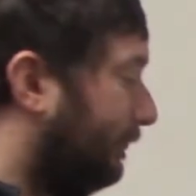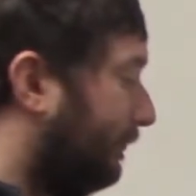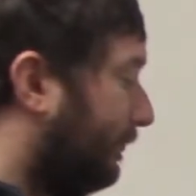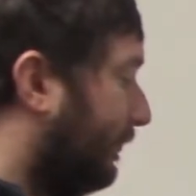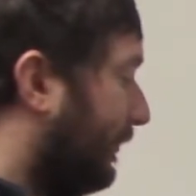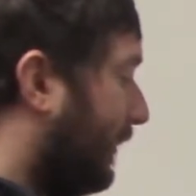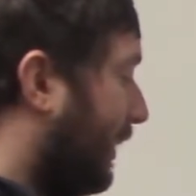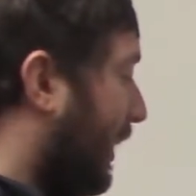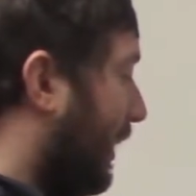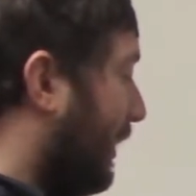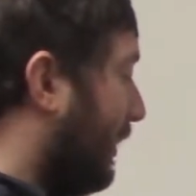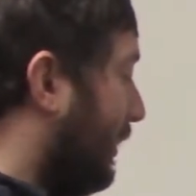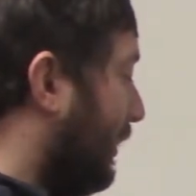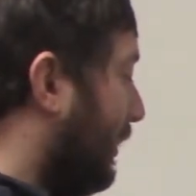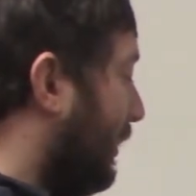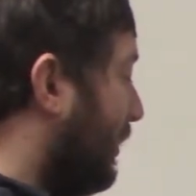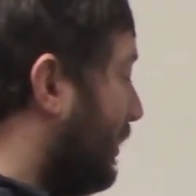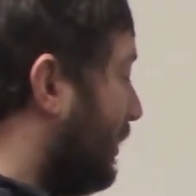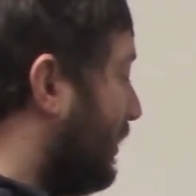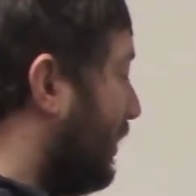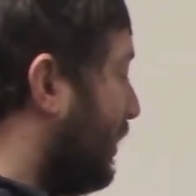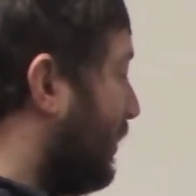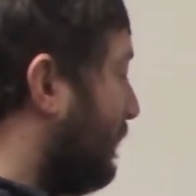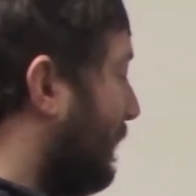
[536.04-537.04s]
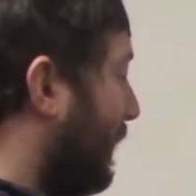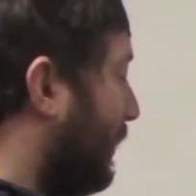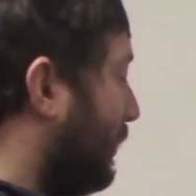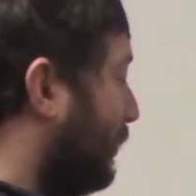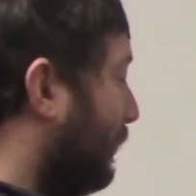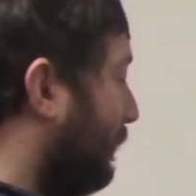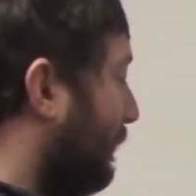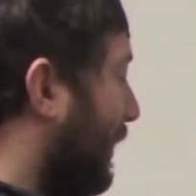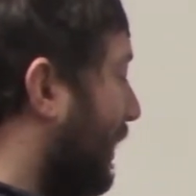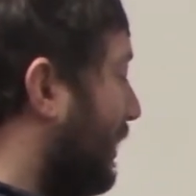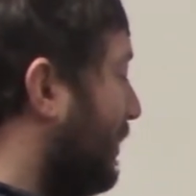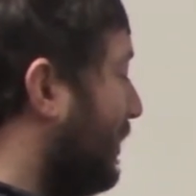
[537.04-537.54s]
Okay, e is the
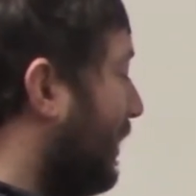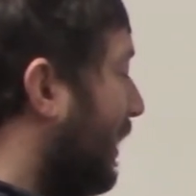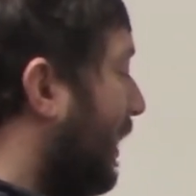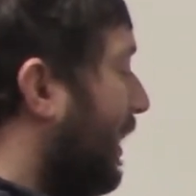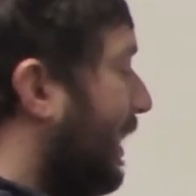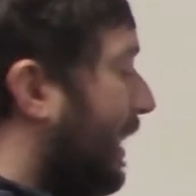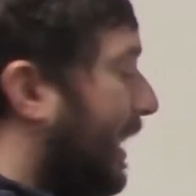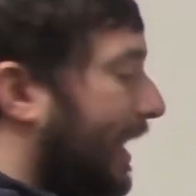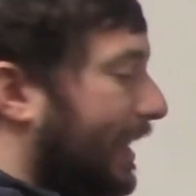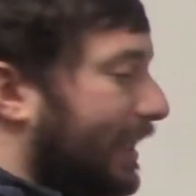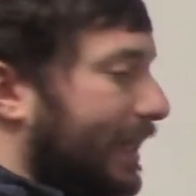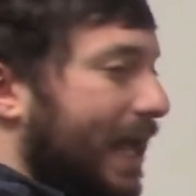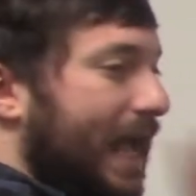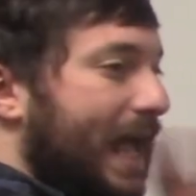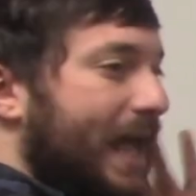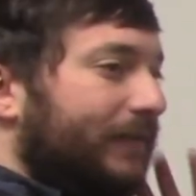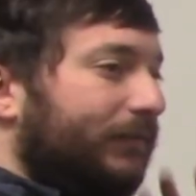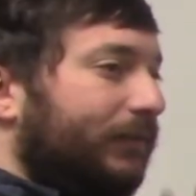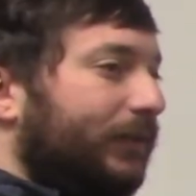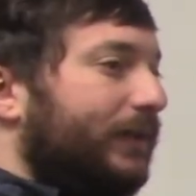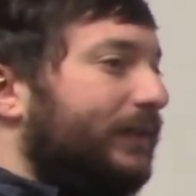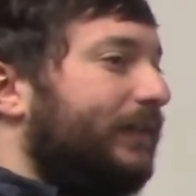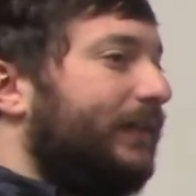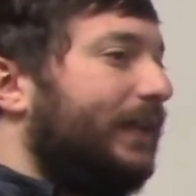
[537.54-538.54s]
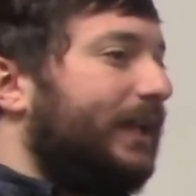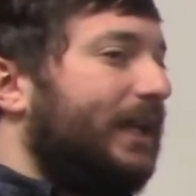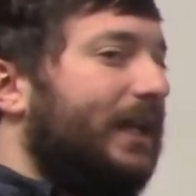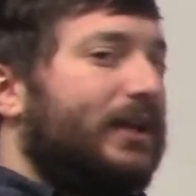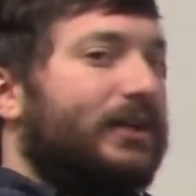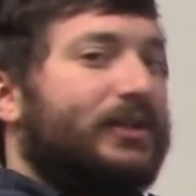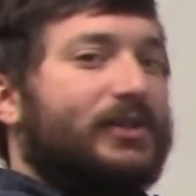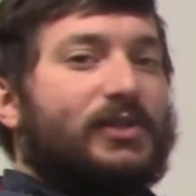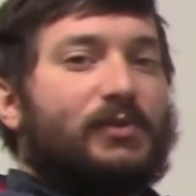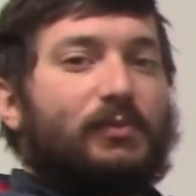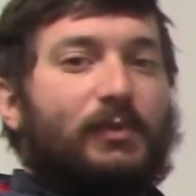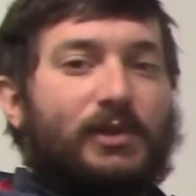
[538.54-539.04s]
special base, and everything
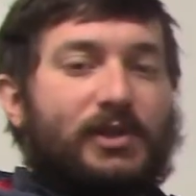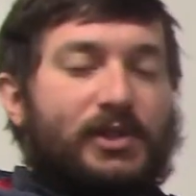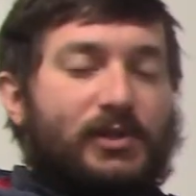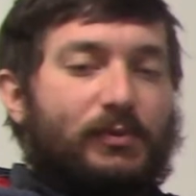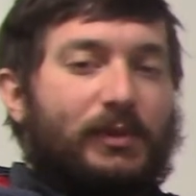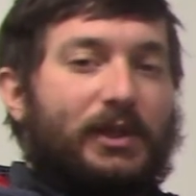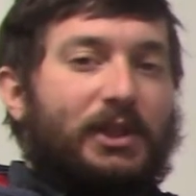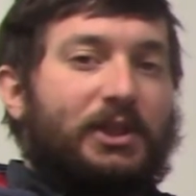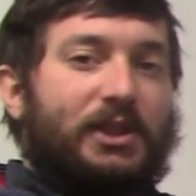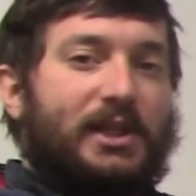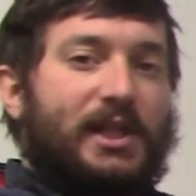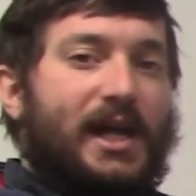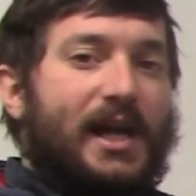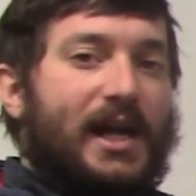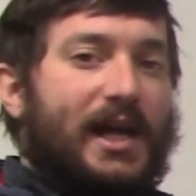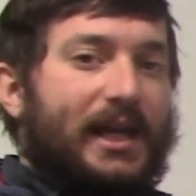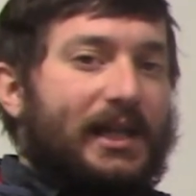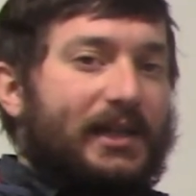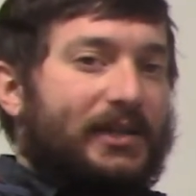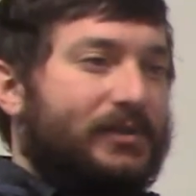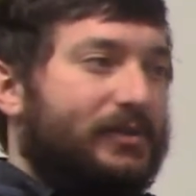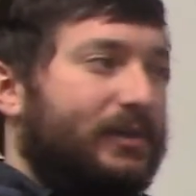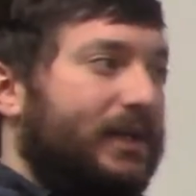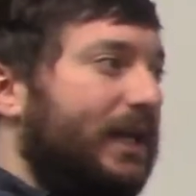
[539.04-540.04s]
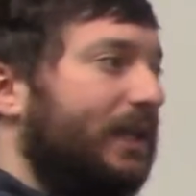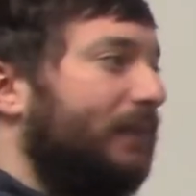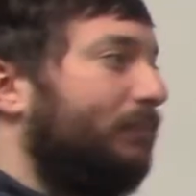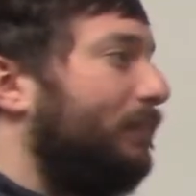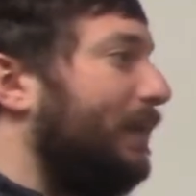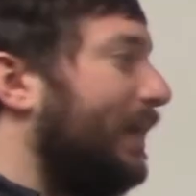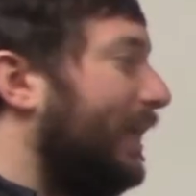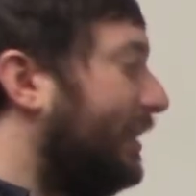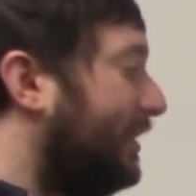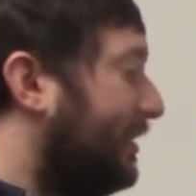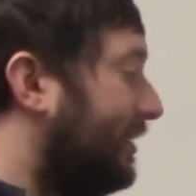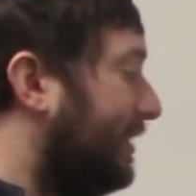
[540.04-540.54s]
else will switch sides, right?
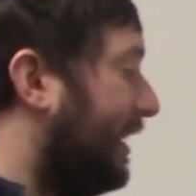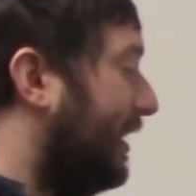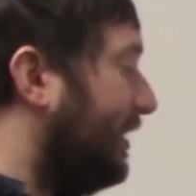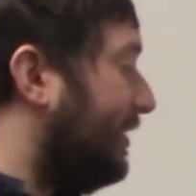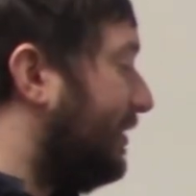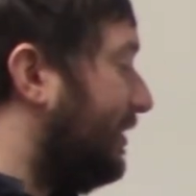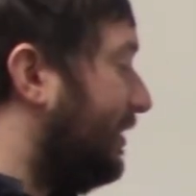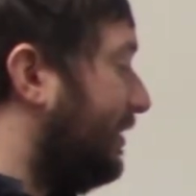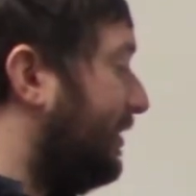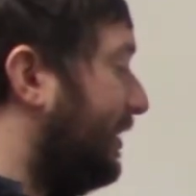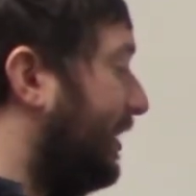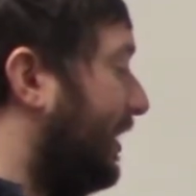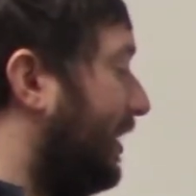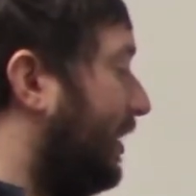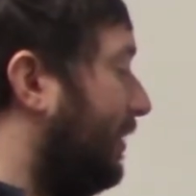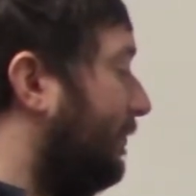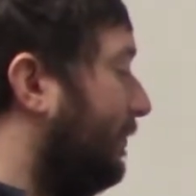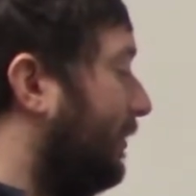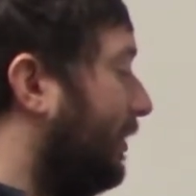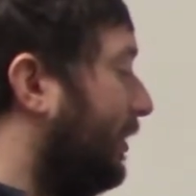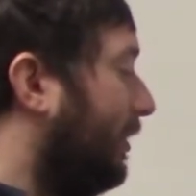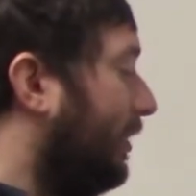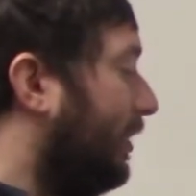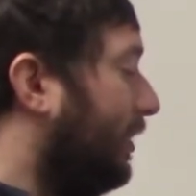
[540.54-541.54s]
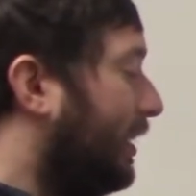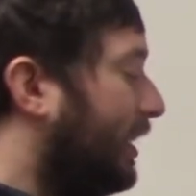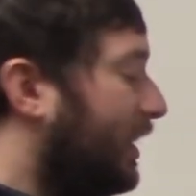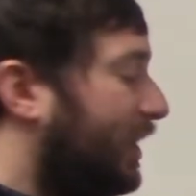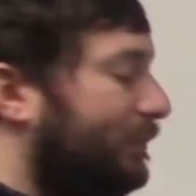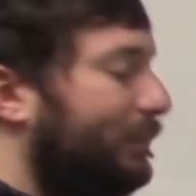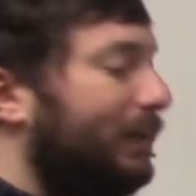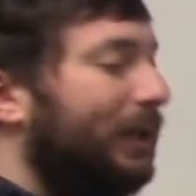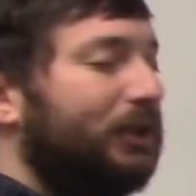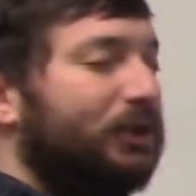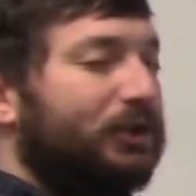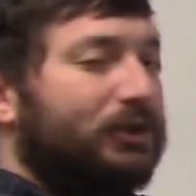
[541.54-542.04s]
Base stays the same,
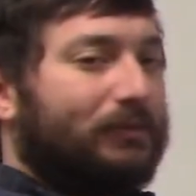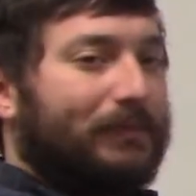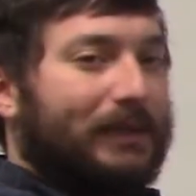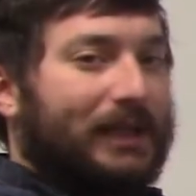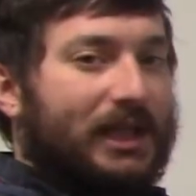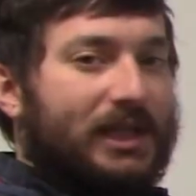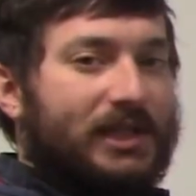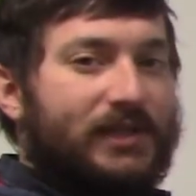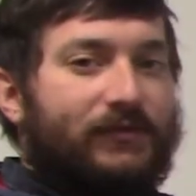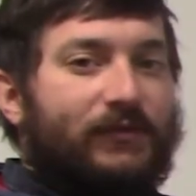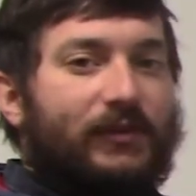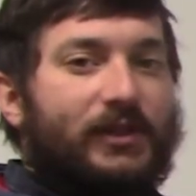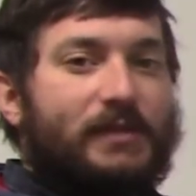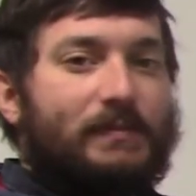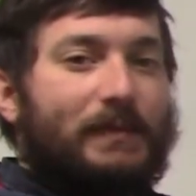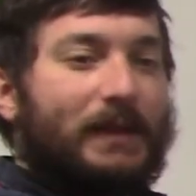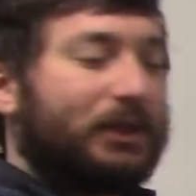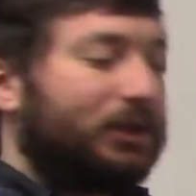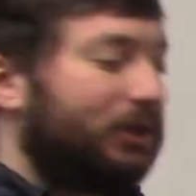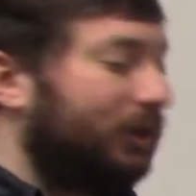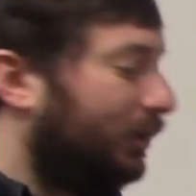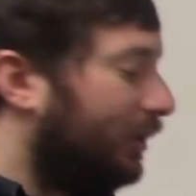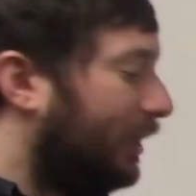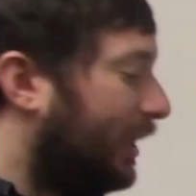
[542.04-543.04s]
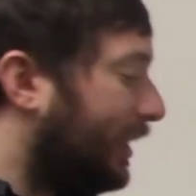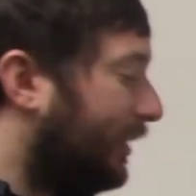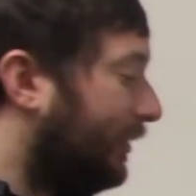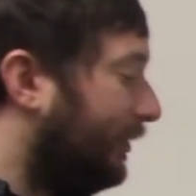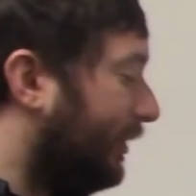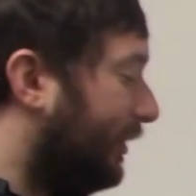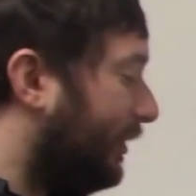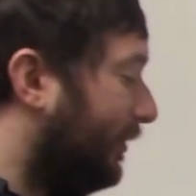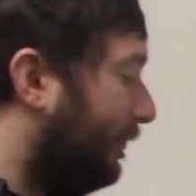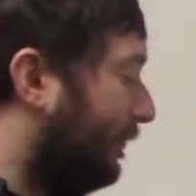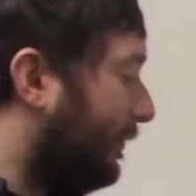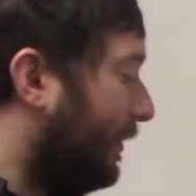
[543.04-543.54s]
special base for special
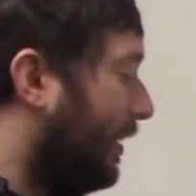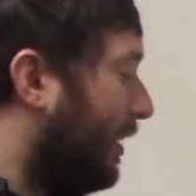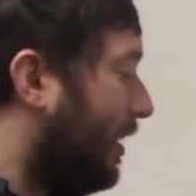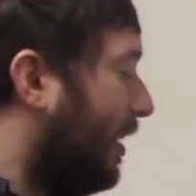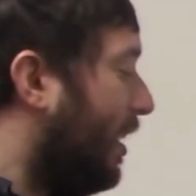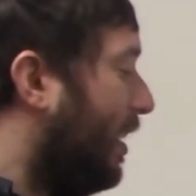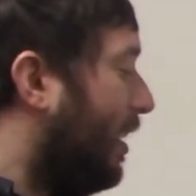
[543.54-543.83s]
logarithm.